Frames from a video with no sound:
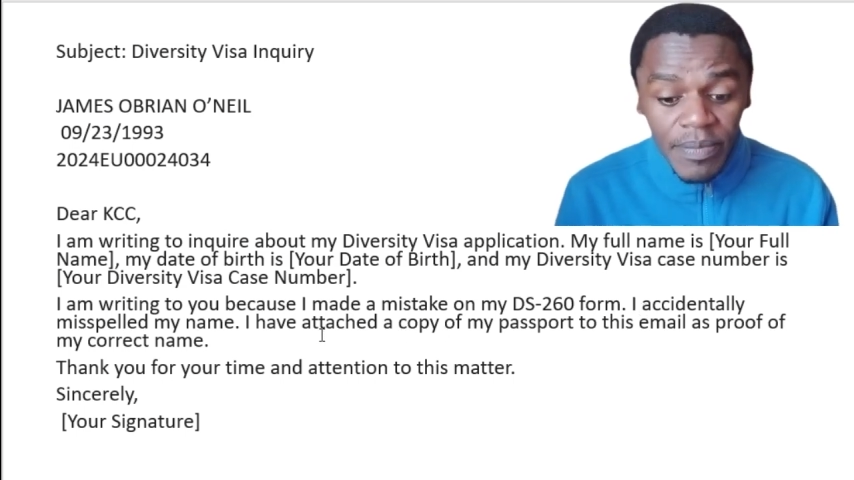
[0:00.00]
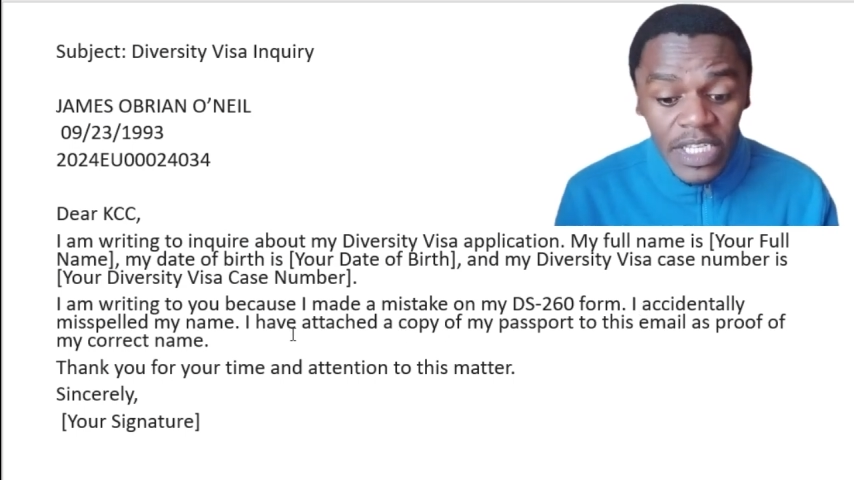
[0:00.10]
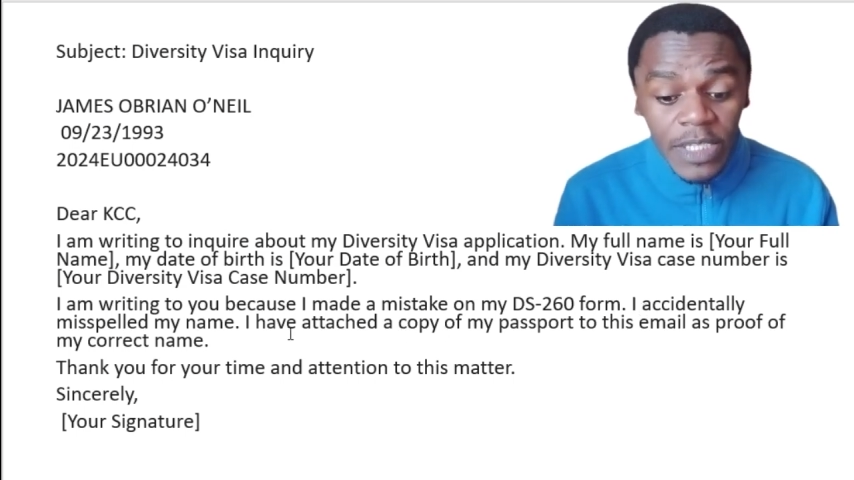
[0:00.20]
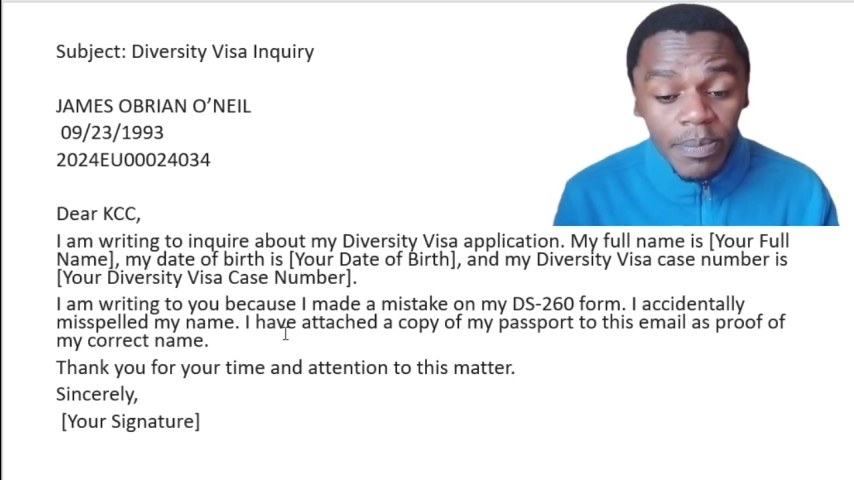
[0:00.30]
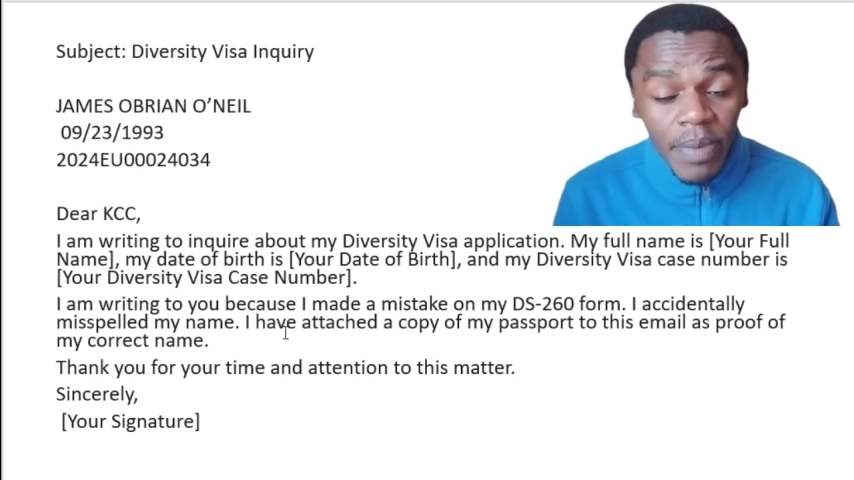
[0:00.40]

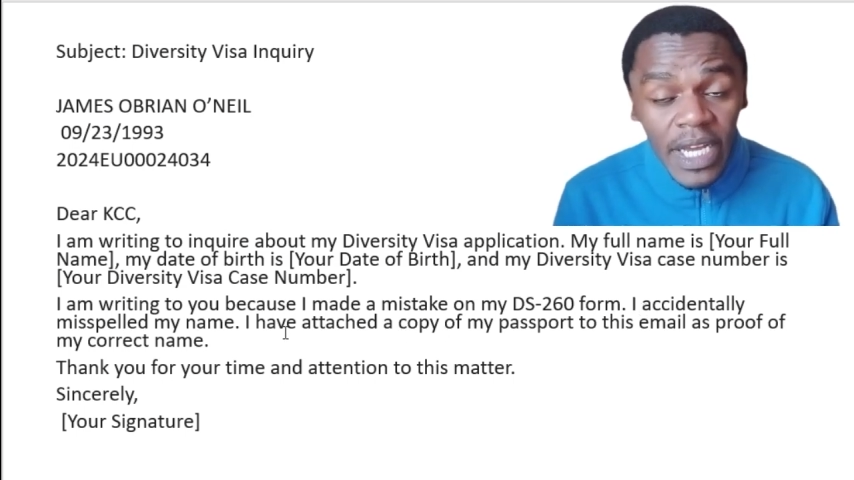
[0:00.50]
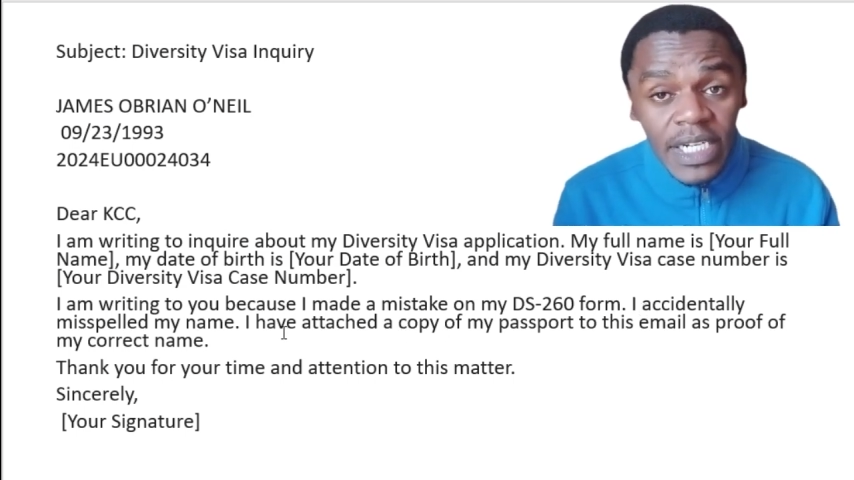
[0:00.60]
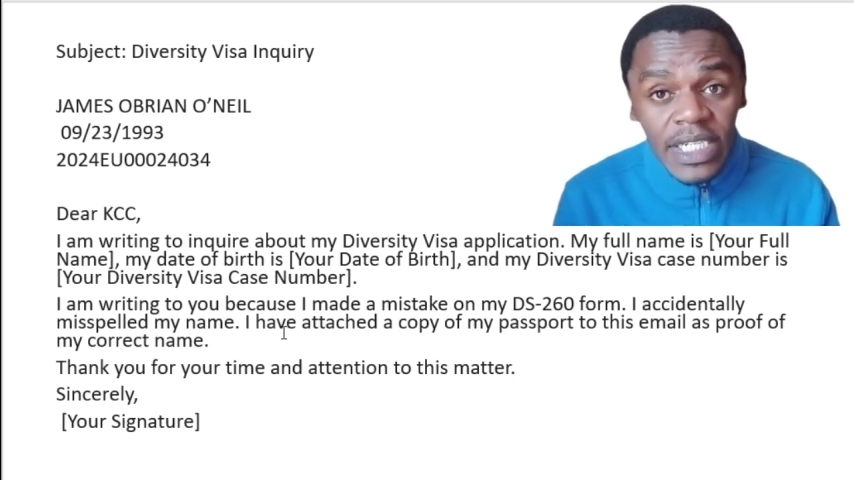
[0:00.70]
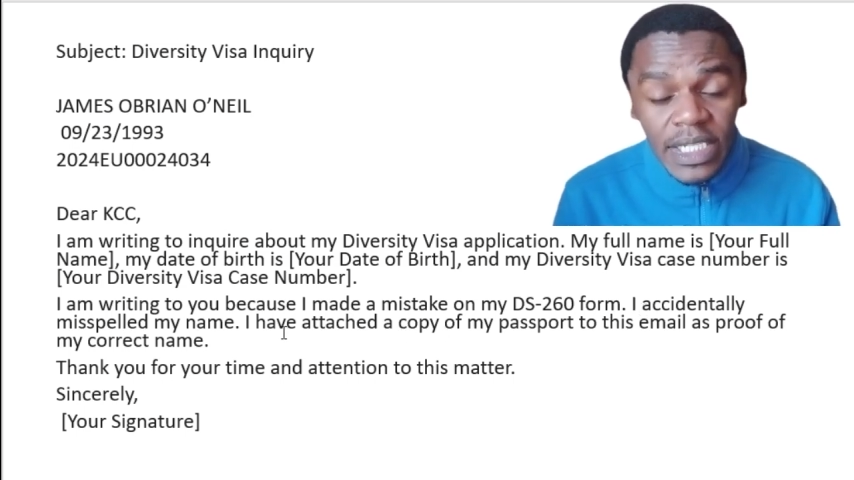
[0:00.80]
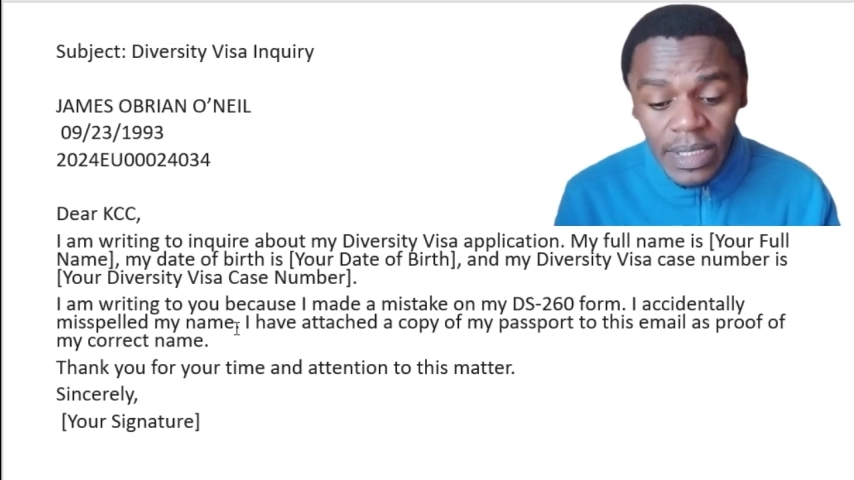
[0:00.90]

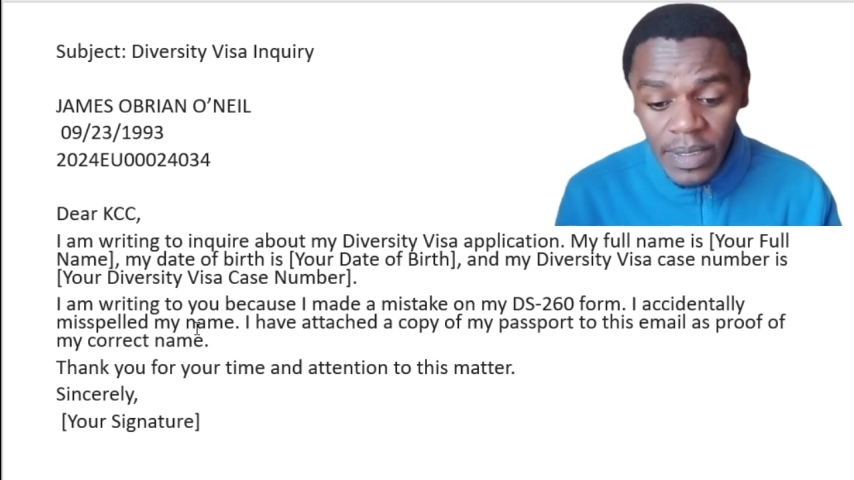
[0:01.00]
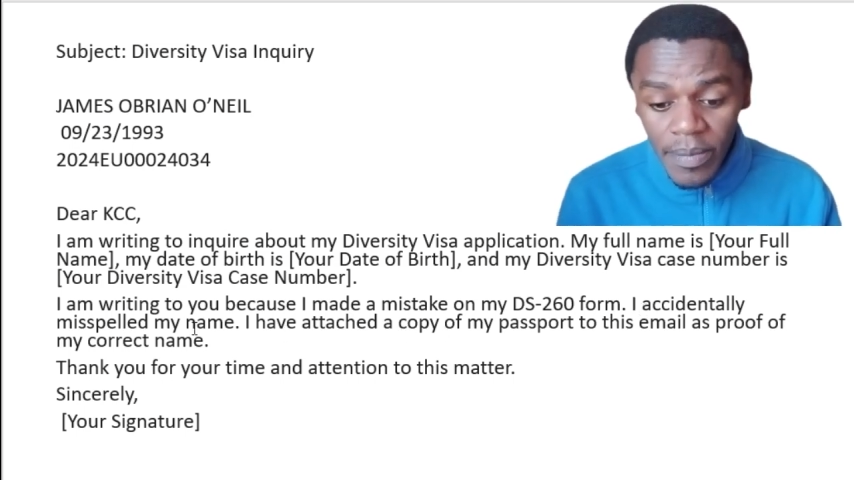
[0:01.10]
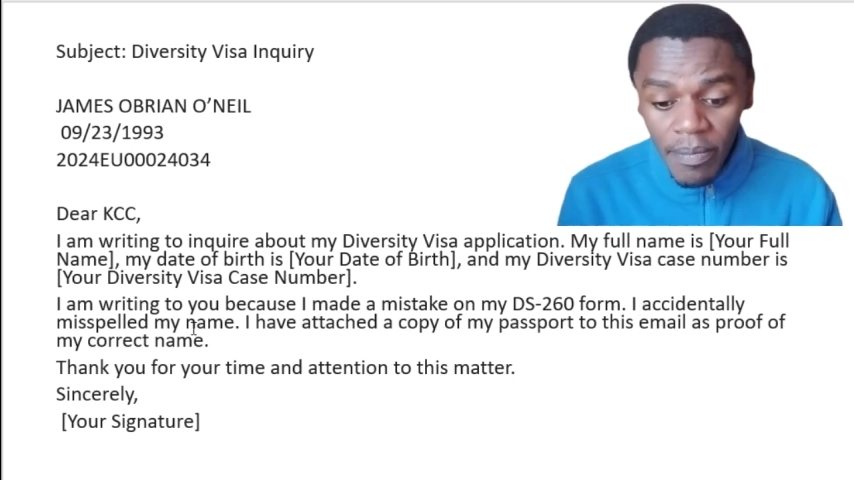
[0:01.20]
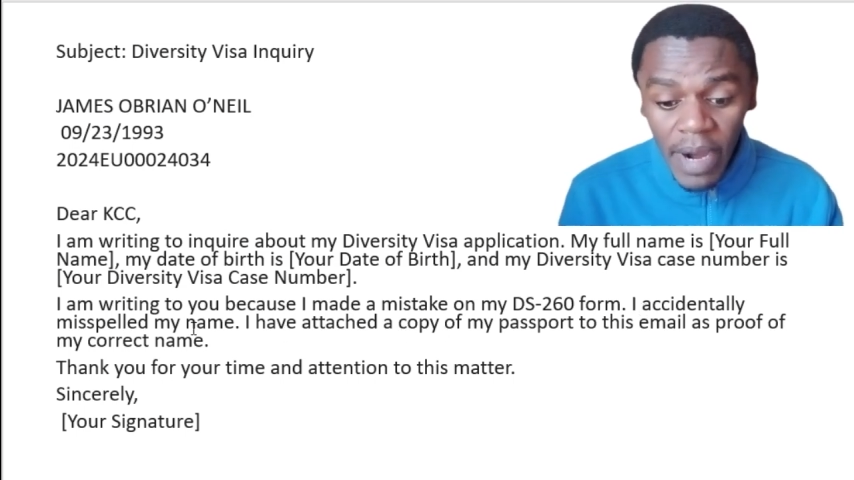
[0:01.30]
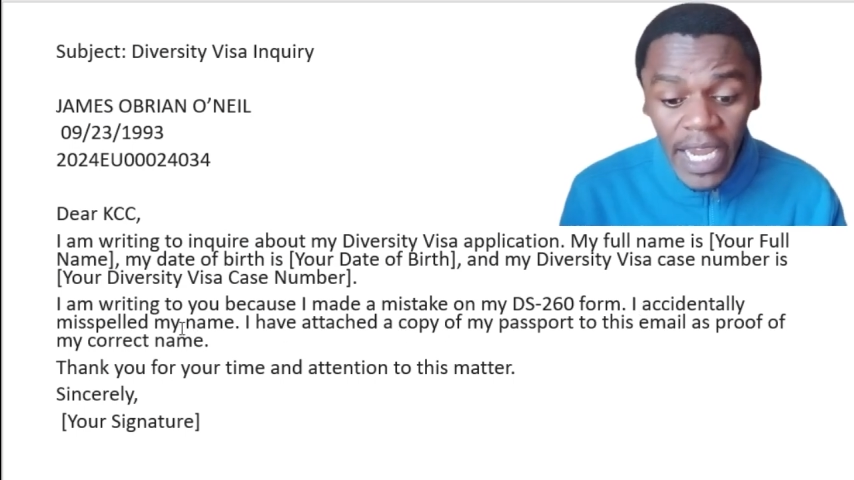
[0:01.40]
misspelled
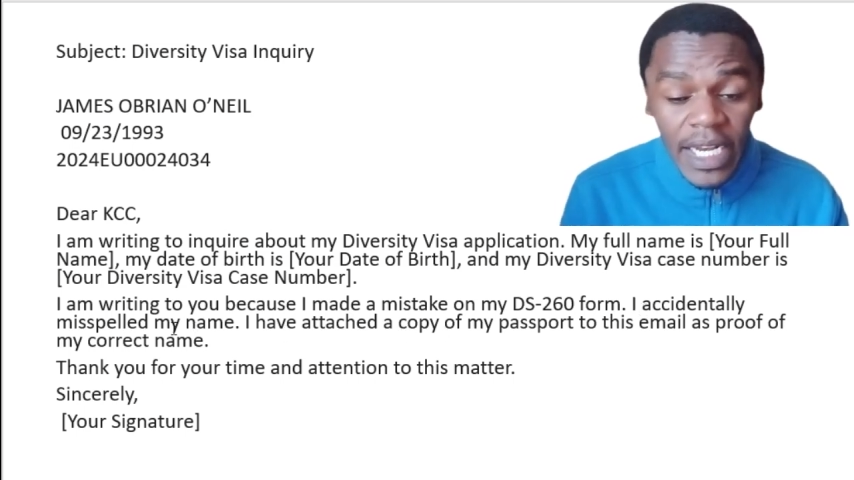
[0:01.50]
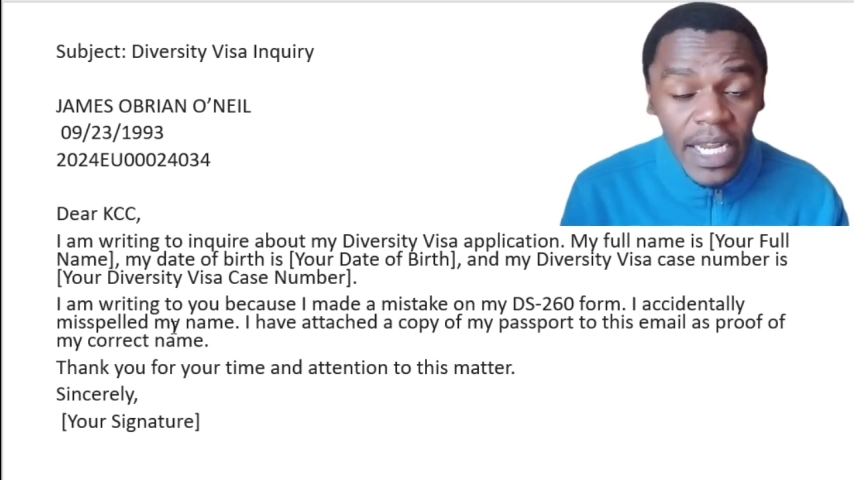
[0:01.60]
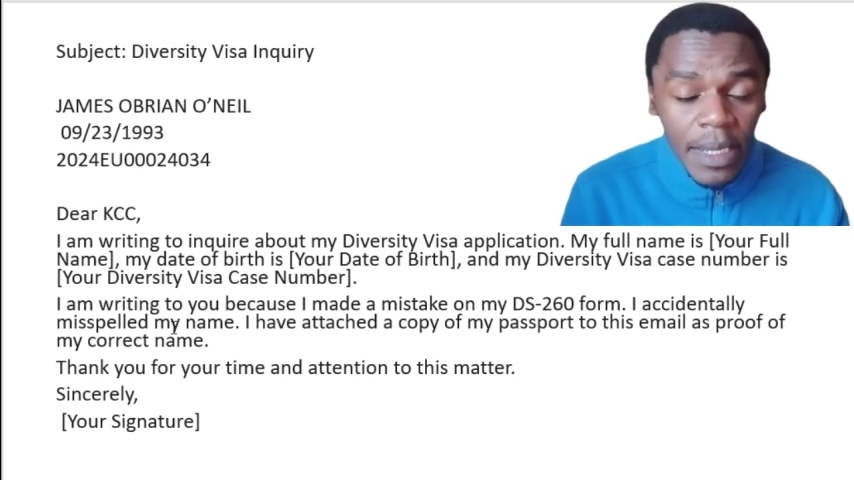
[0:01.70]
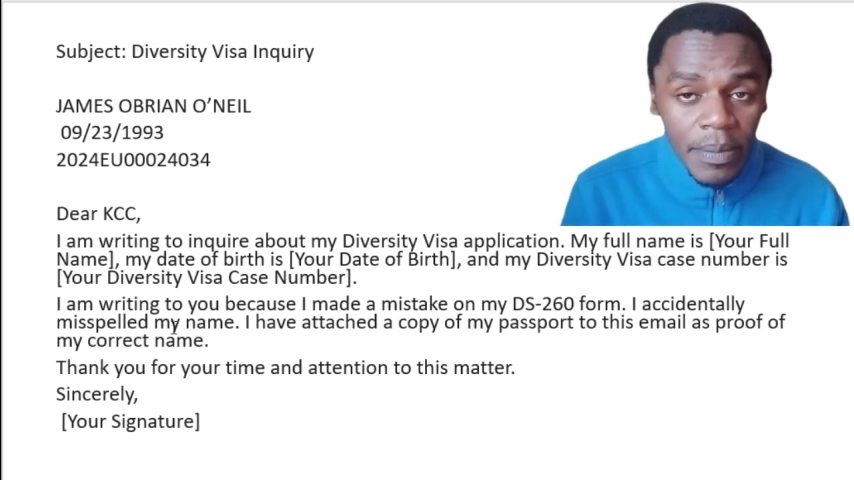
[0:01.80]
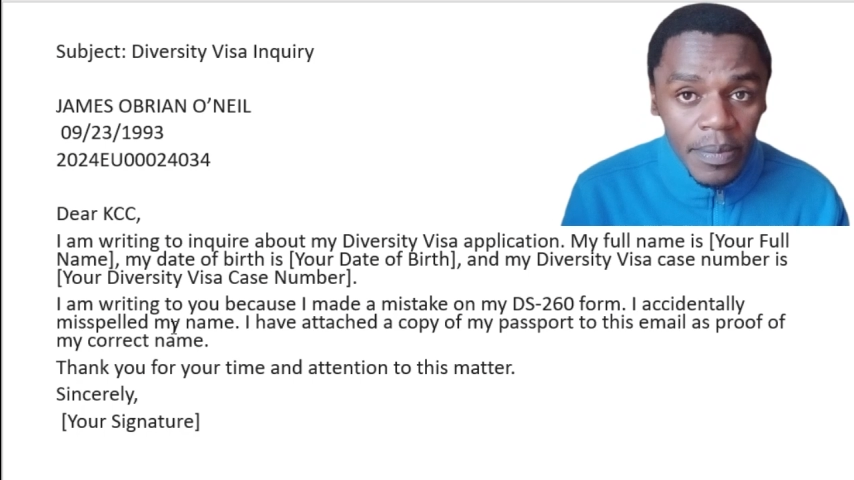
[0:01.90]
my
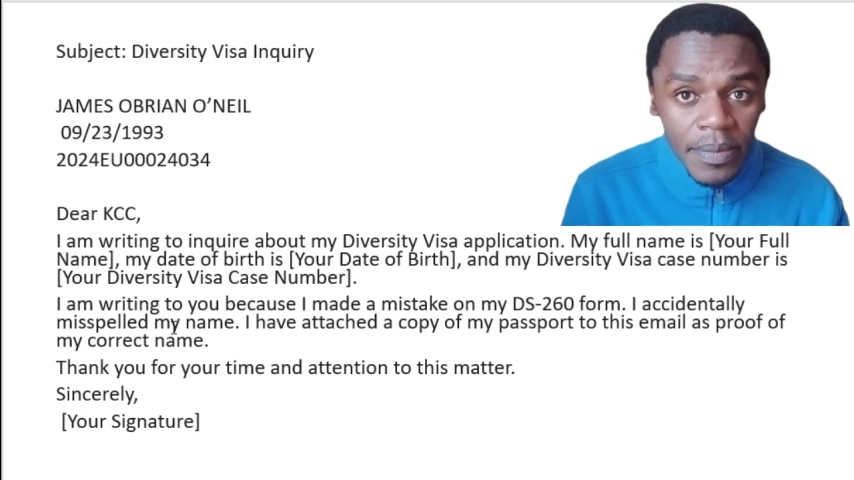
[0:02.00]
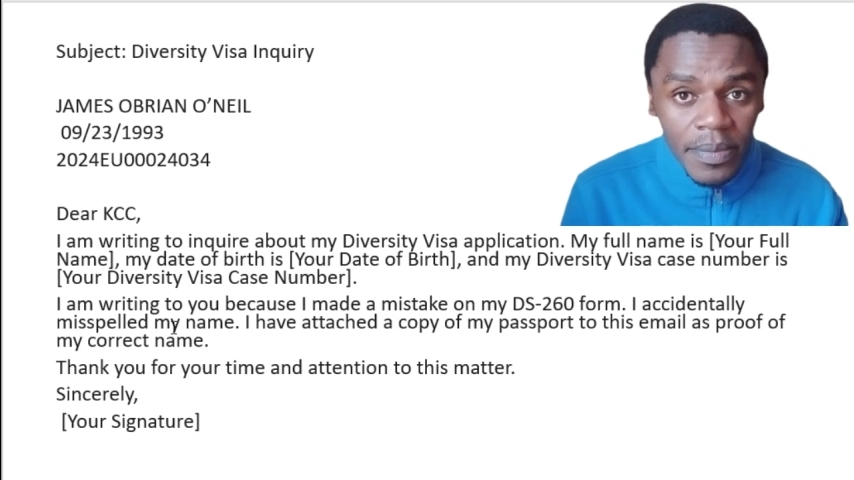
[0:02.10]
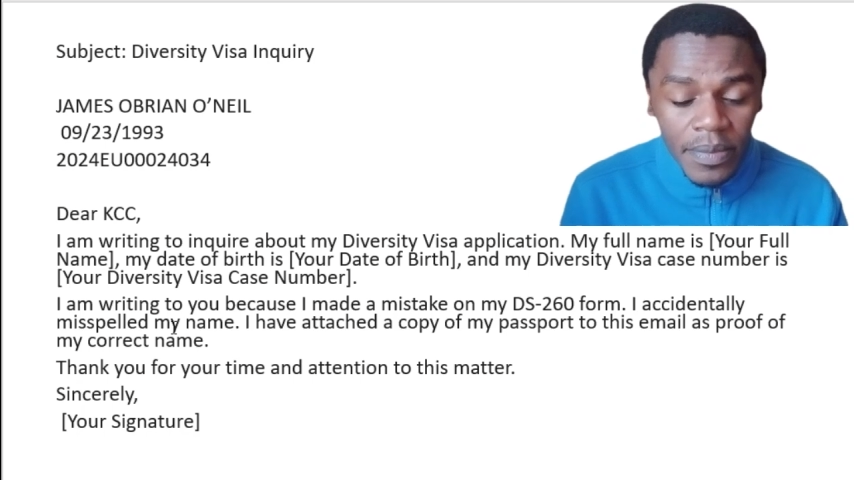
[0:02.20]
name